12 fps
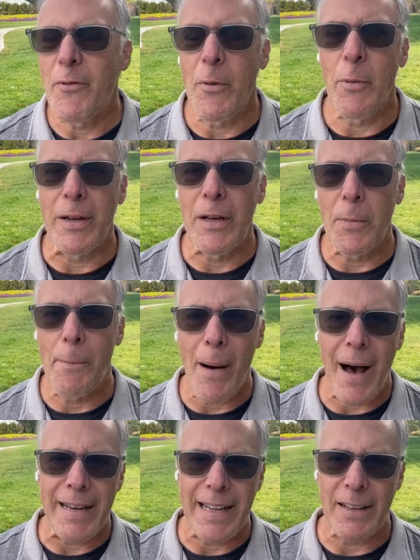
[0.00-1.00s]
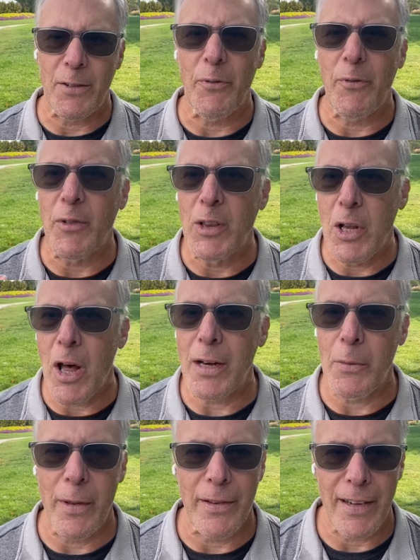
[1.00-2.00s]
when your body gets
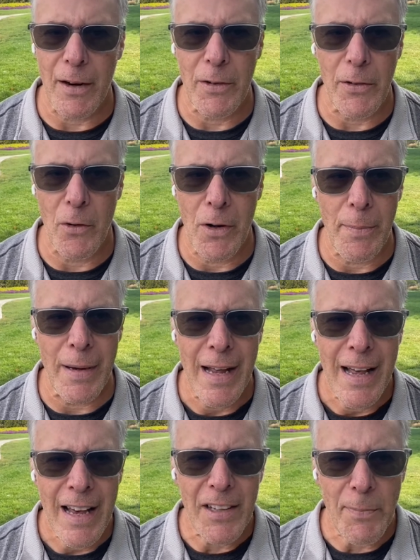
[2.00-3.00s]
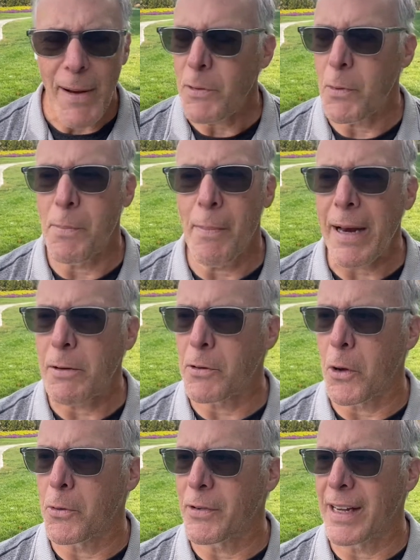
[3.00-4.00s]
flooded with serotonin, but especially with
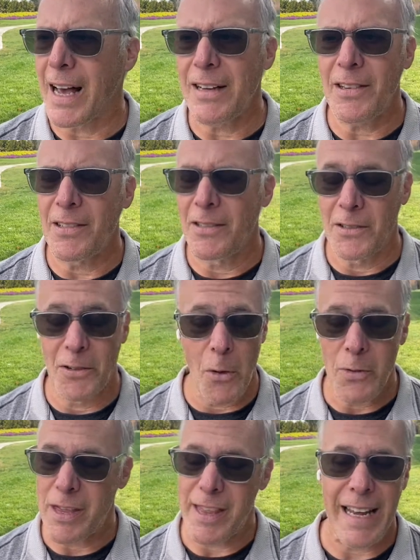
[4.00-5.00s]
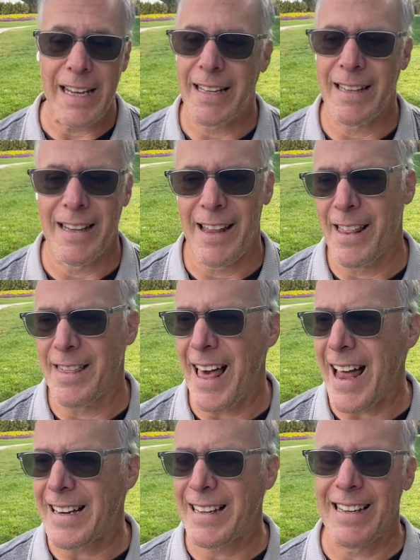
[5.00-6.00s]
microdosing, I just don't think
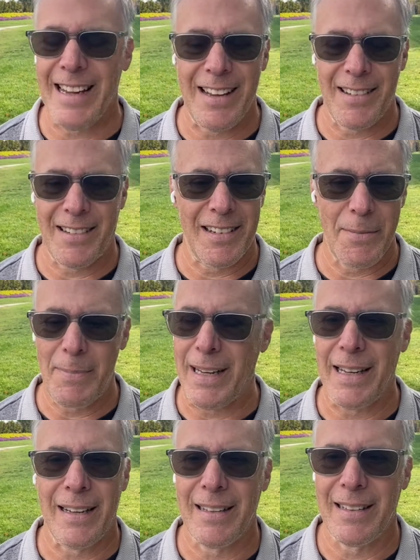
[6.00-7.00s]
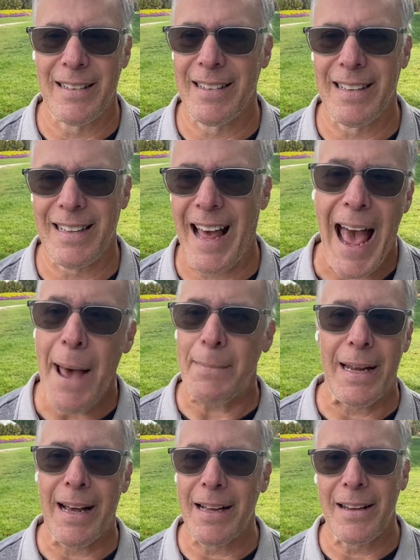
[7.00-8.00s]
that is going to be
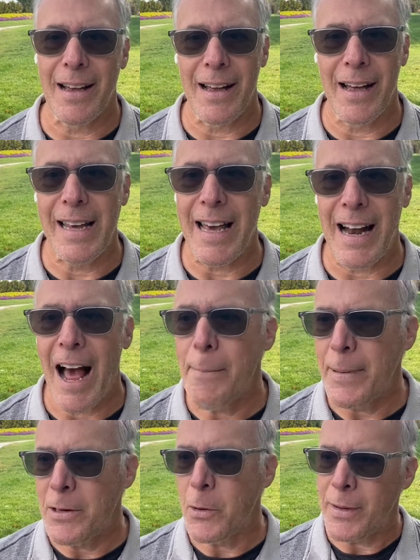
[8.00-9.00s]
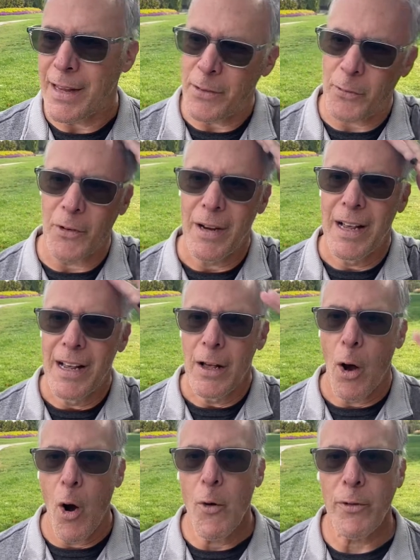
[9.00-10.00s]
happening. I, I, again, I've been doing this for
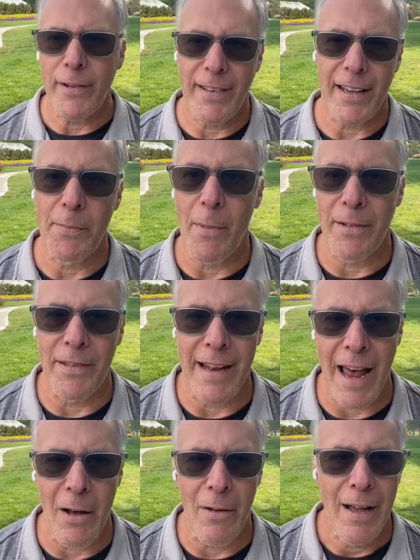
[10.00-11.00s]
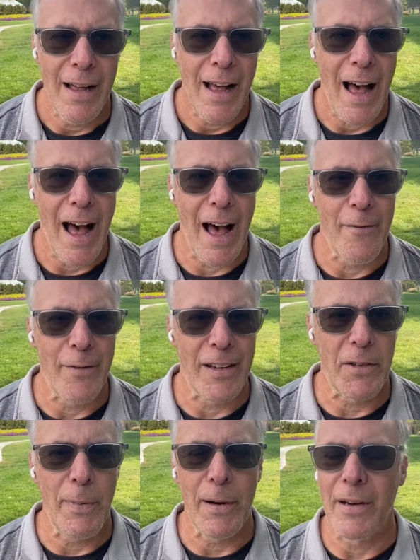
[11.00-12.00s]
over six months now. I've
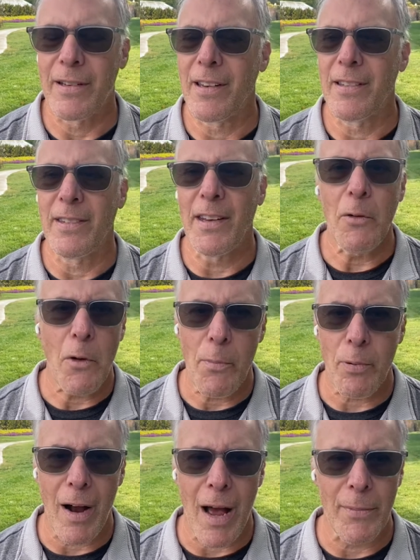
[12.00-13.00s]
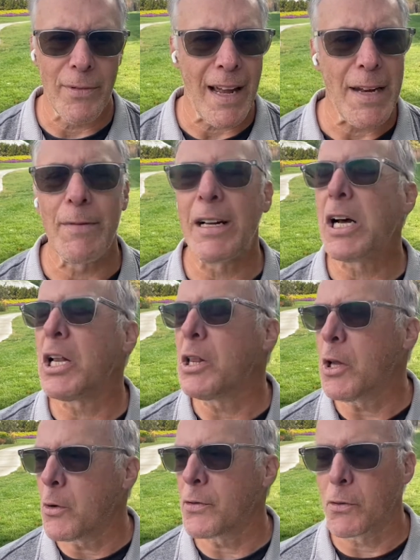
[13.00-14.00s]
experienced zero problems, not even
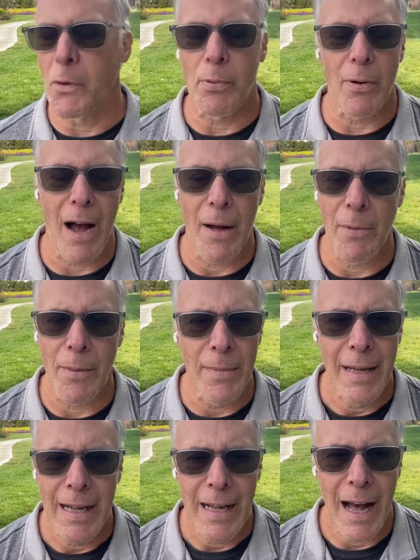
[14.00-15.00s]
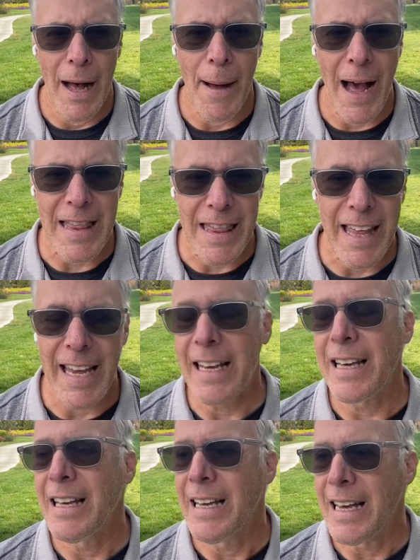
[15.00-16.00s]
close to a problem. Uh, I
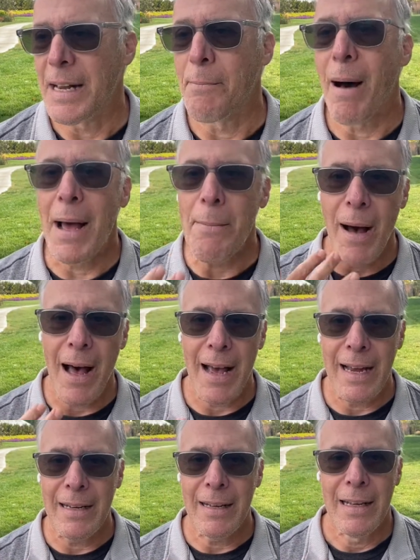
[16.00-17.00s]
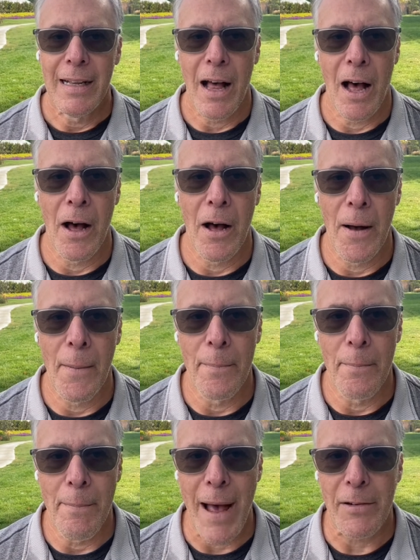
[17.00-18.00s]
think, in my mind, um,
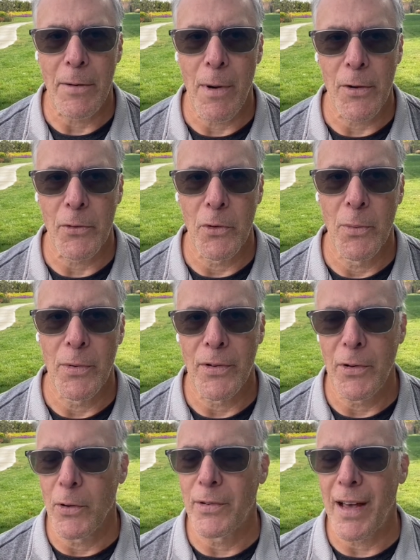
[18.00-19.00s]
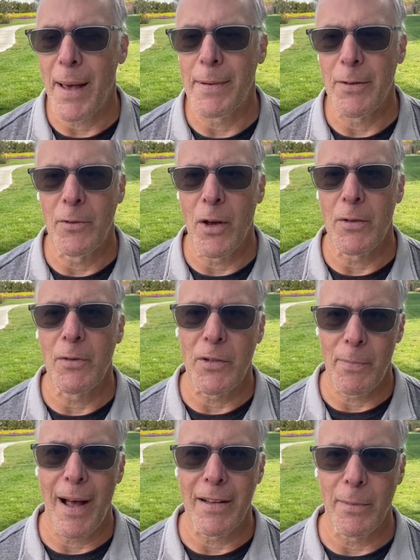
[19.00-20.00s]
magic mushrooms, psilocybin, if done
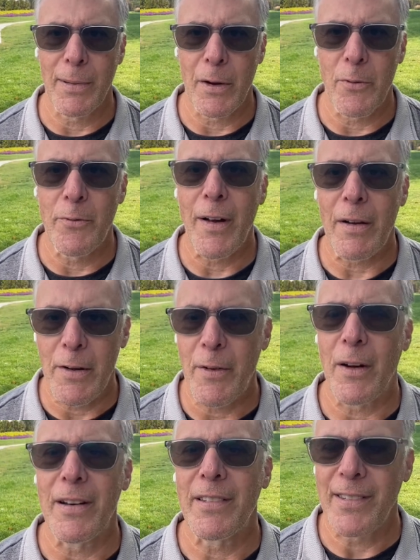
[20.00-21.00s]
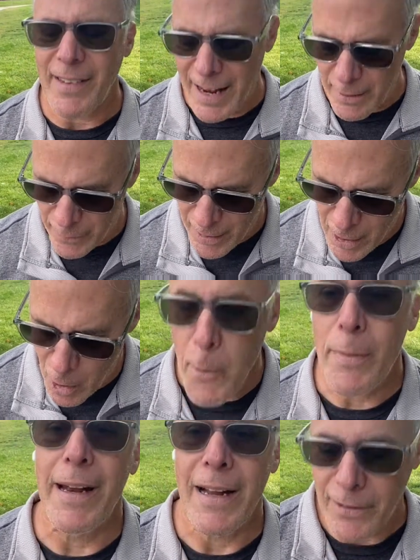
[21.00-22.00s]
responsibly, are very, very safe.
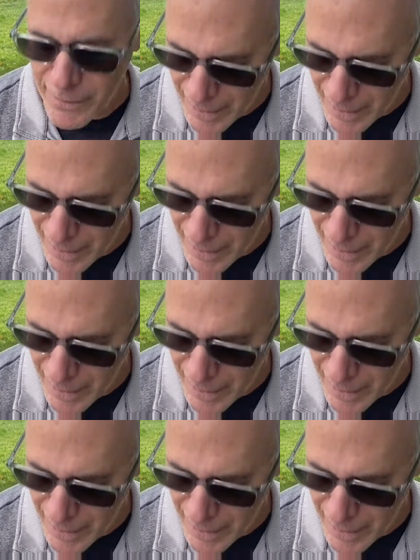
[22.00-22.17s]
Hope that answers